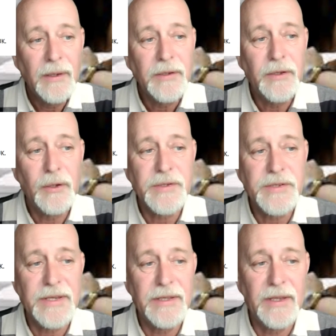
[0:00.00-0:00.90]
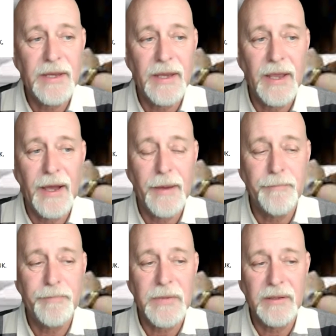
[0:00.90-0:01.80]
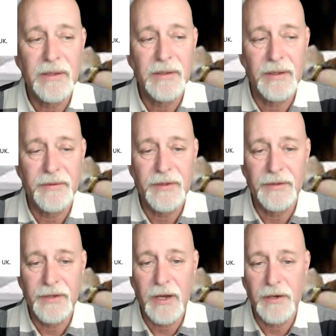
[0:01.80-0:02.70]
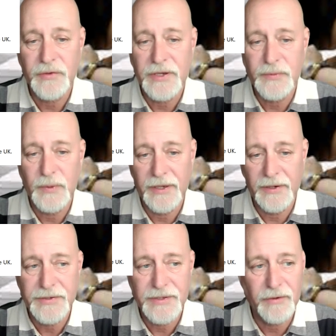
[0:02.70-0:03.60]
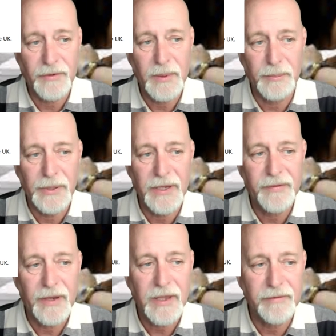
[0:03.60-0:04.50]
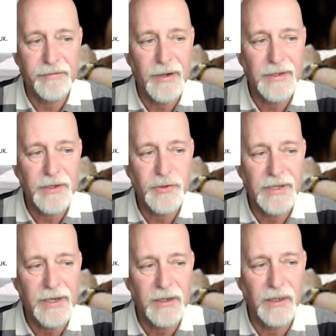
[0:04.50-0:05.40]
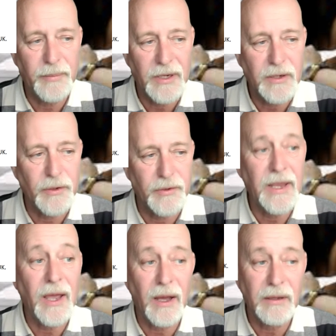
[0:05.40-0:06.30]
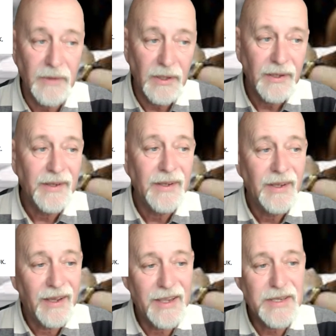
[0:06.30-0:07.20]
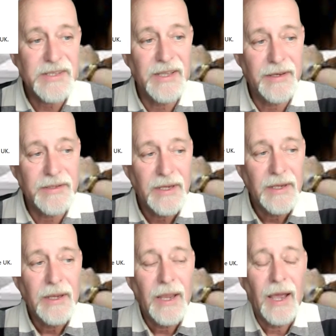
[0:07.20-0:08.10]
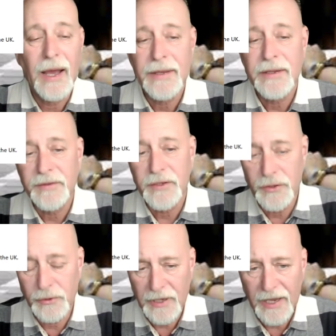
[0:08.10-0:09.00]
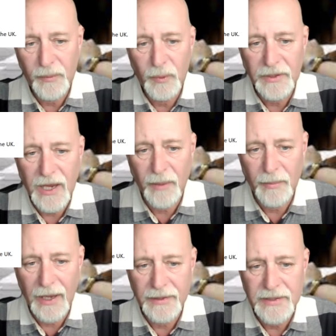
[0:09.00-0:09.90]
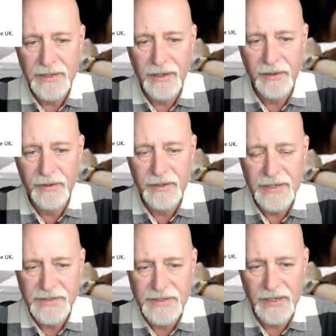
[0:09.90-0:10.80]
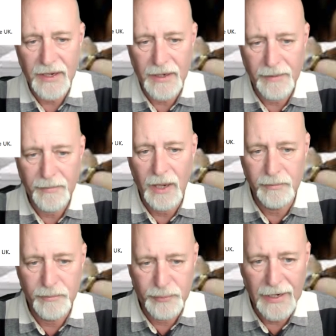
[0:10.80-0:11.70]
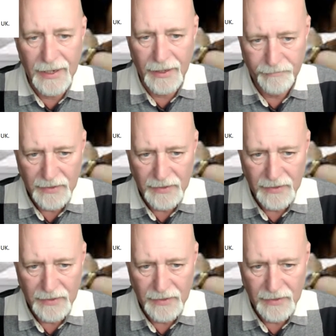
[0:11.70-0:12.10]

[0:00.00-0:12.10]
You can see the countries where there is an agreement: Bolivia, Cape Verde, Chile, Colombia, Korea, Iceland, and the UK will come under this umbrella,